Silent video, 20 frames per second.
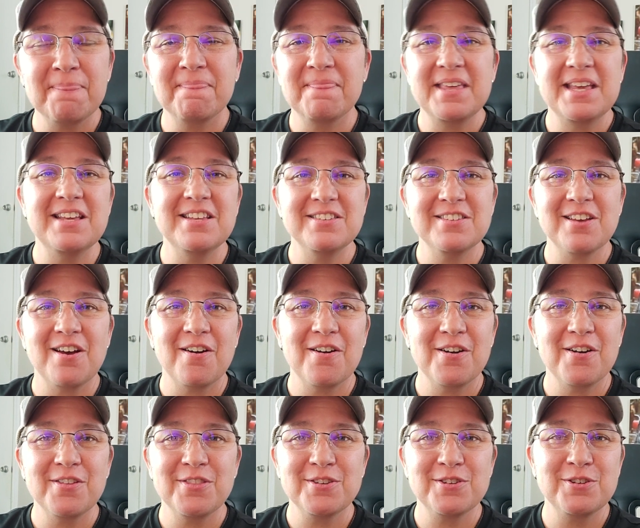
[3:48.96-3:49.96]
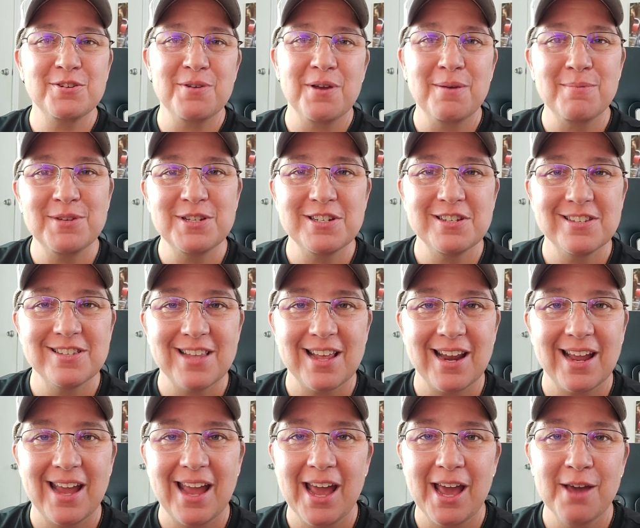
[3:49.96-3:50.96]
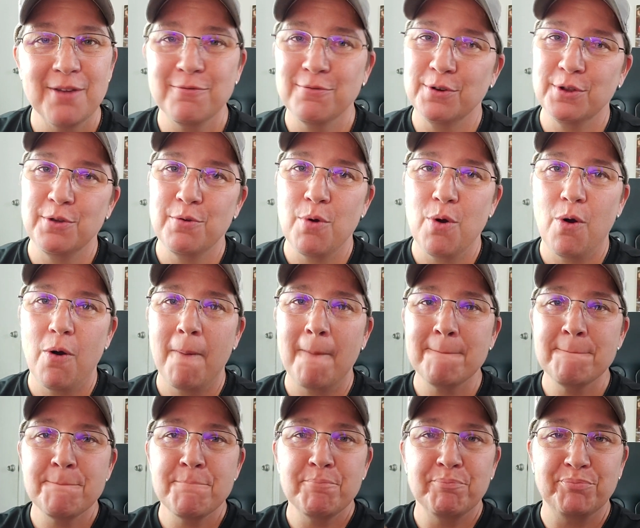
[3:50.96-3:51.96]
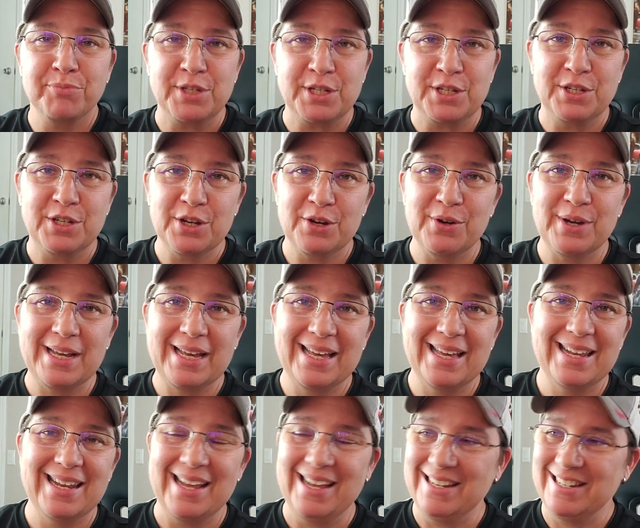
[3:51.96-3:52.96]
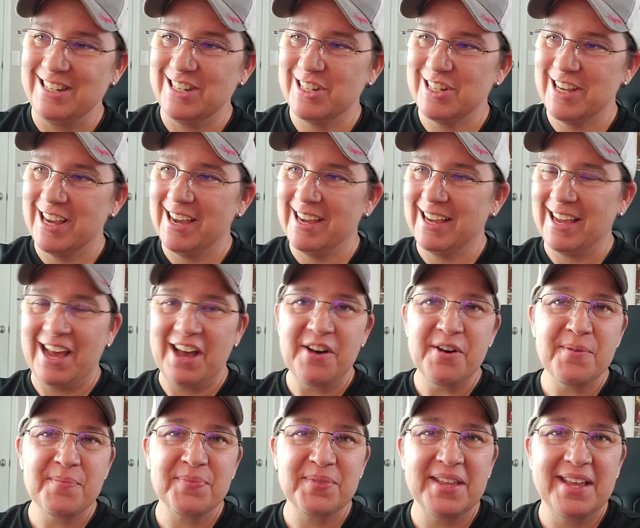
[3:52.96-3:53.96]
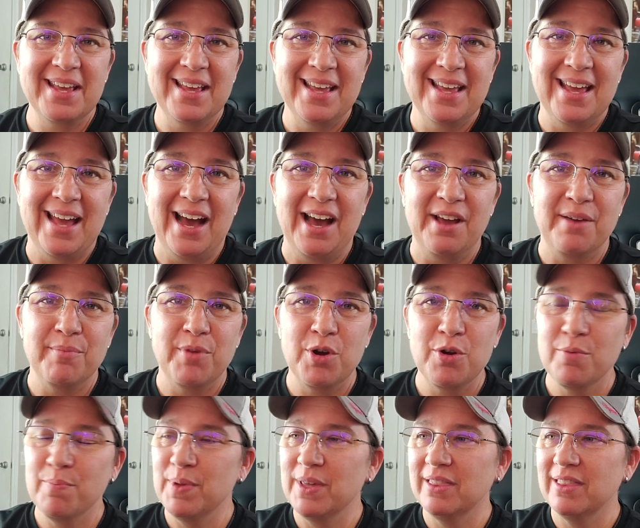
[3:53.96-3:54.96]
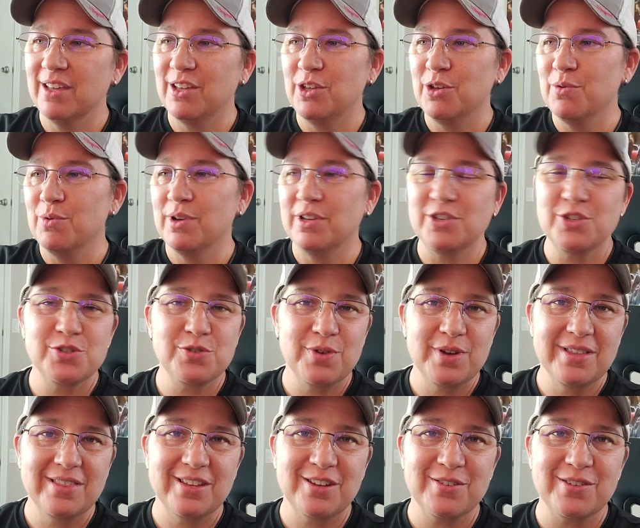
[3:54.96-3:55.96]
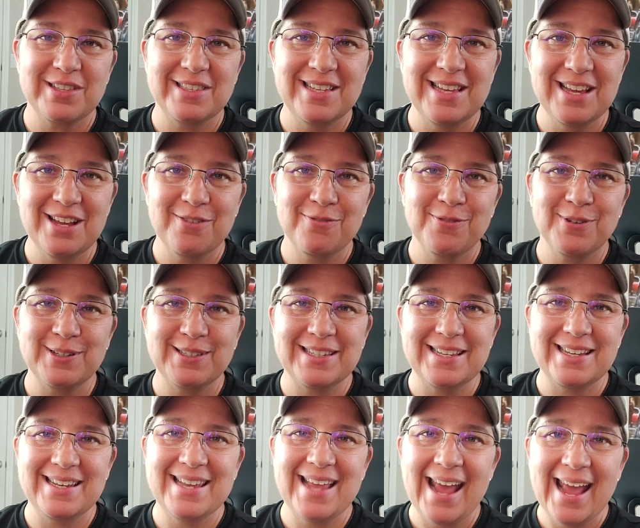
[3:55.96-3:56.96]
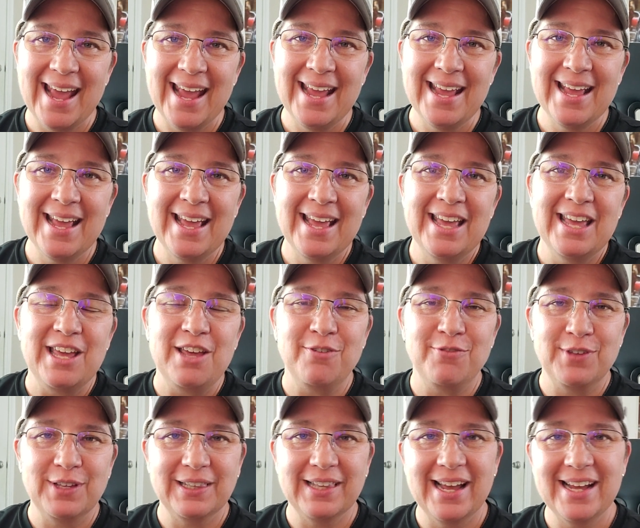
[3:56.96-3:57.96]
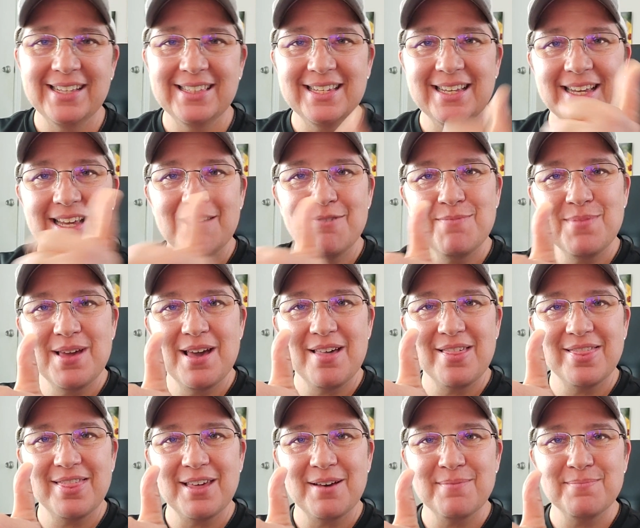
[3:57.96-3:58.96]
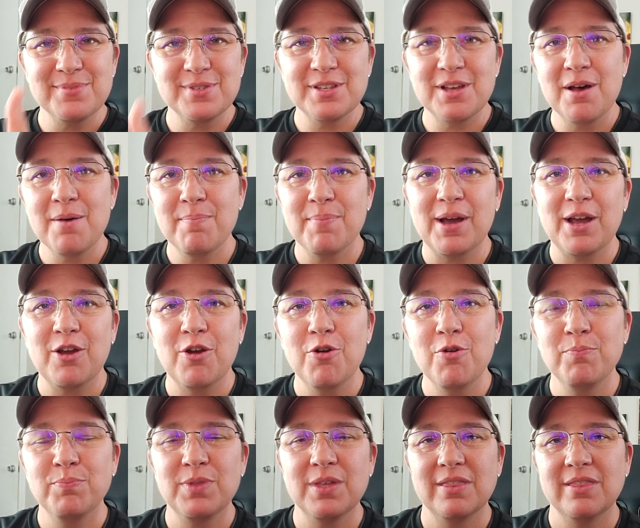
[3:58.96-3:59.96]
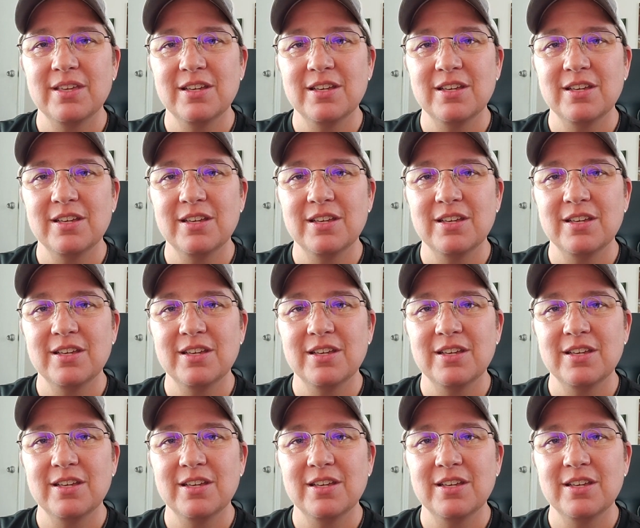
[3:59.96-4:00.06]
these are the two images that I had for you all to go ahead and check out. I'm hoping that you enjoyed the critique for today. If you liked it, give me a thumbs up. I hope that